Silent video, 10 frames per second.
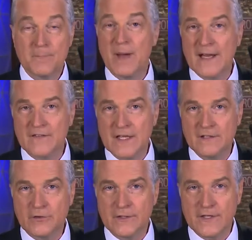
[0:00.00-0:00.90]
Back
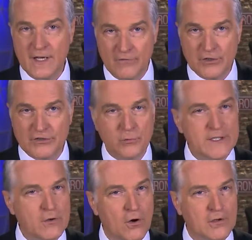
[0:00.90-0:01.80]
then, during the governor's
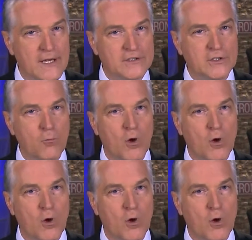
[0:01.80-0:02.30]
recall election,